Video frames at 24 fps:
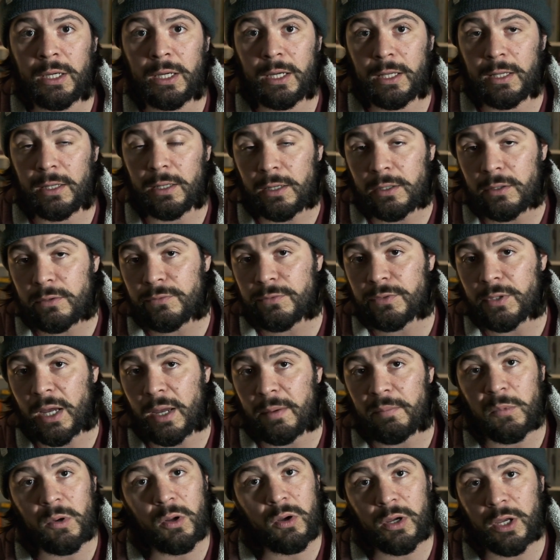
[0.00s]
A lot of
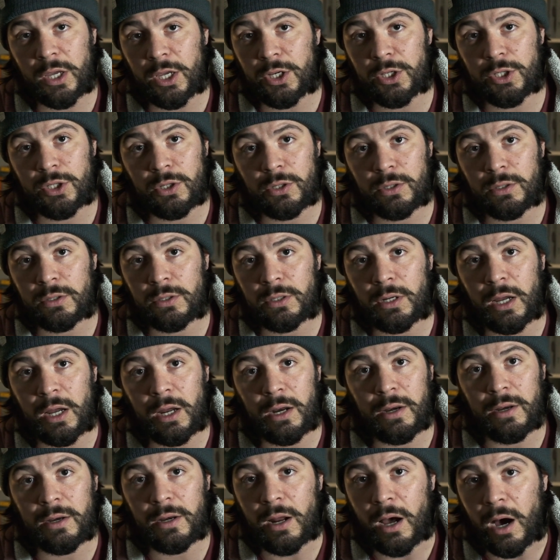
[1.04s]
time location
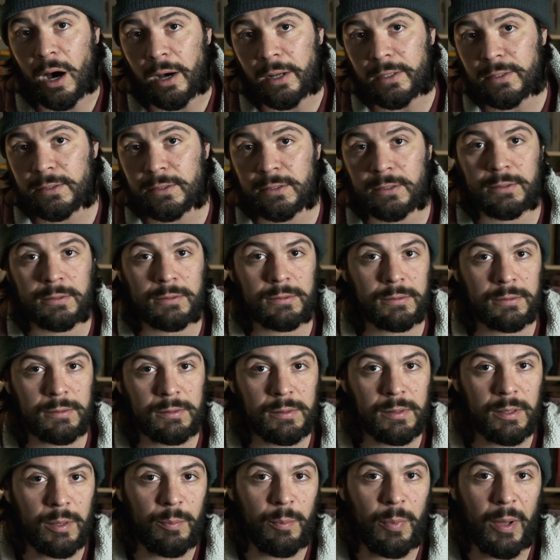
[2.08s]
are not
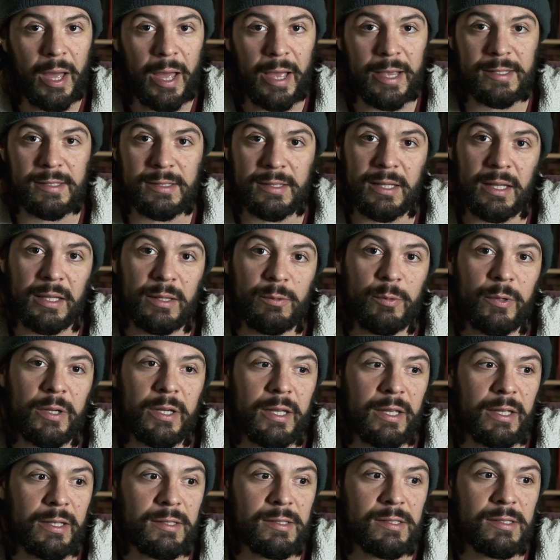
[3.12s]
the best that we
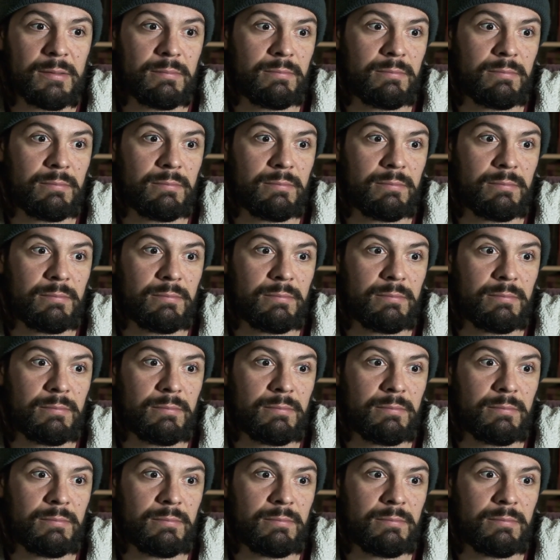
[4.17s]
can